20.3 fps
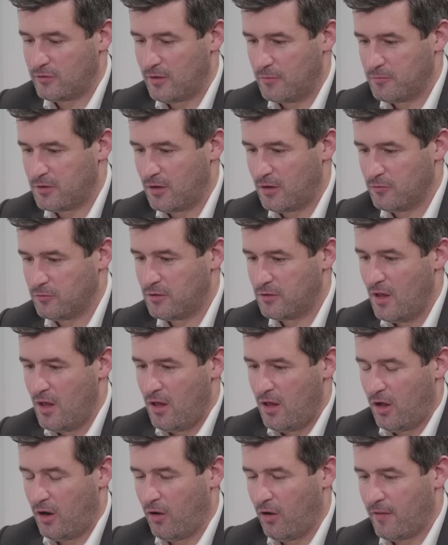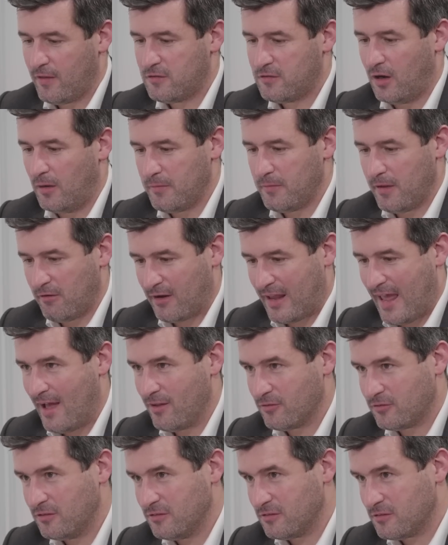sometimes a lot of the time they're
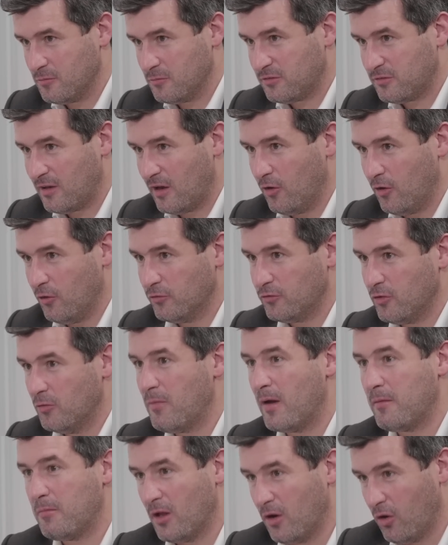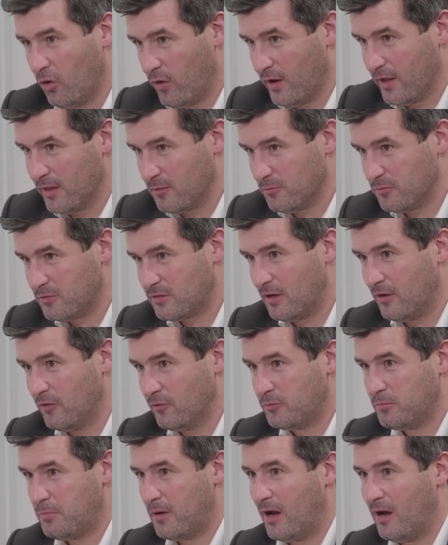accountants themselves or maybe a lawyer
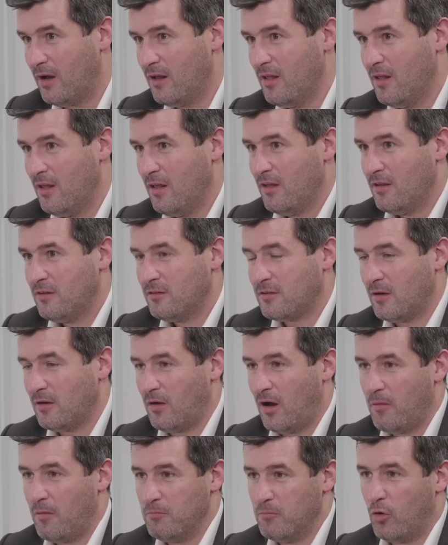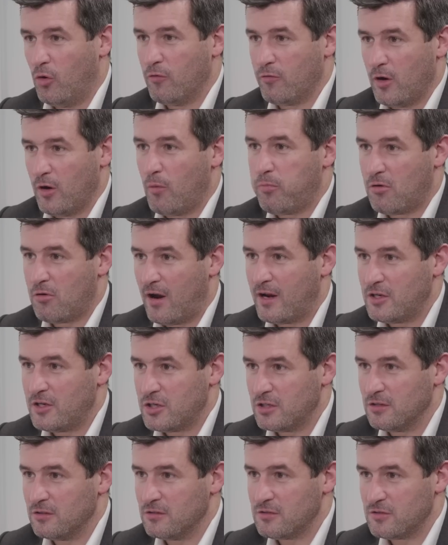themselves, but so I'm more of an
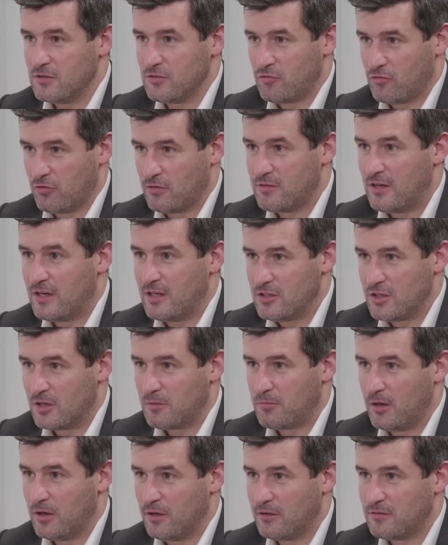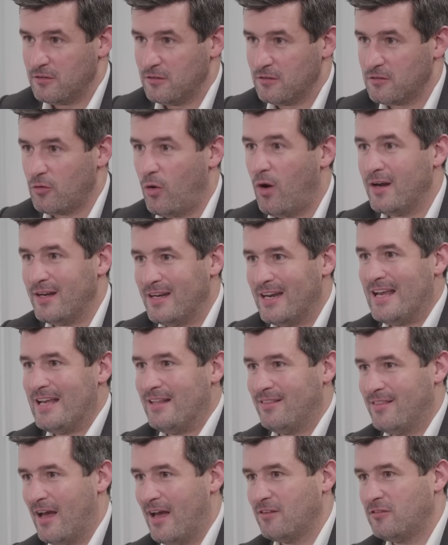operations and strategic person. So I
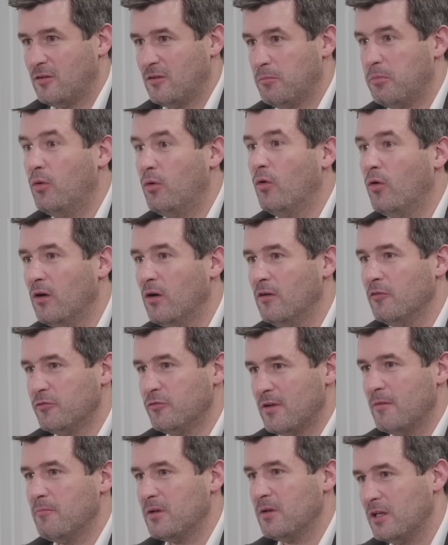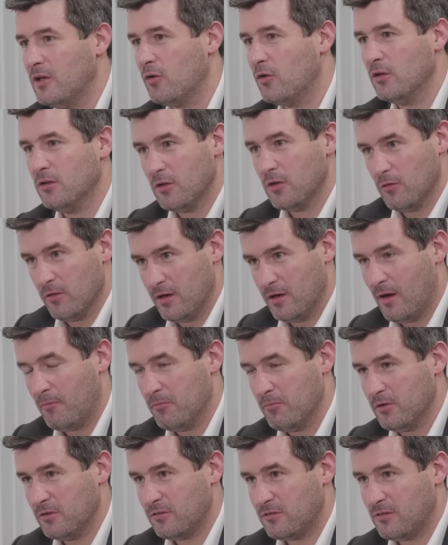need that support of somebody who can do the
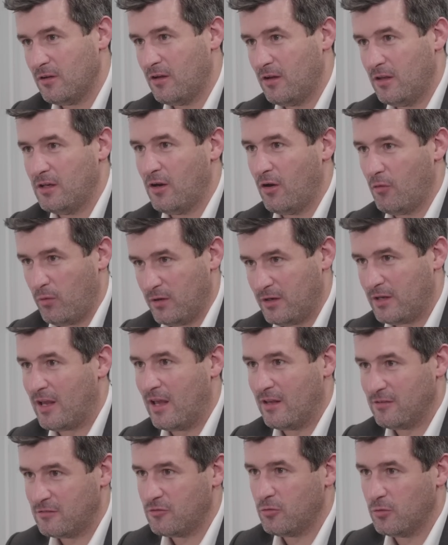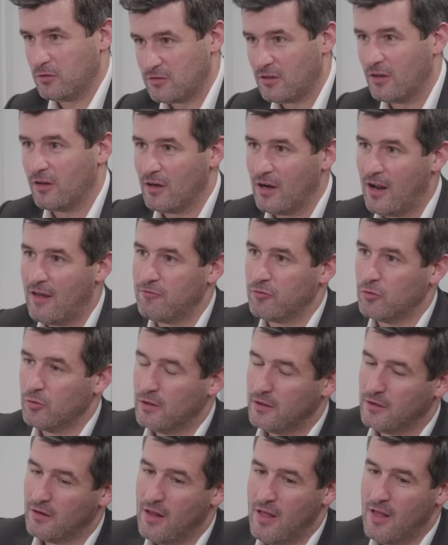numbers, you know, when it gets to a certain level.
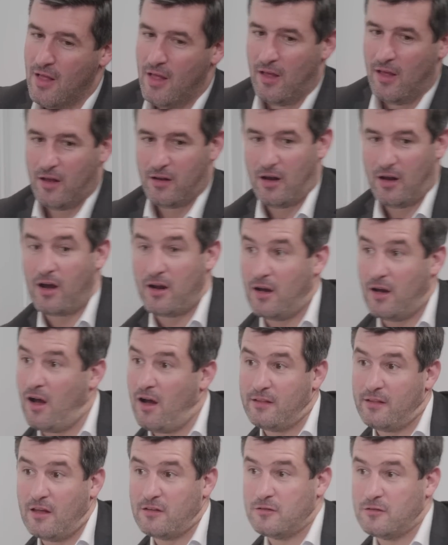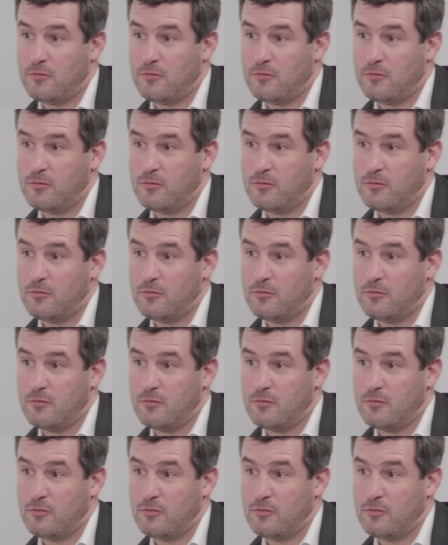And luckily I had that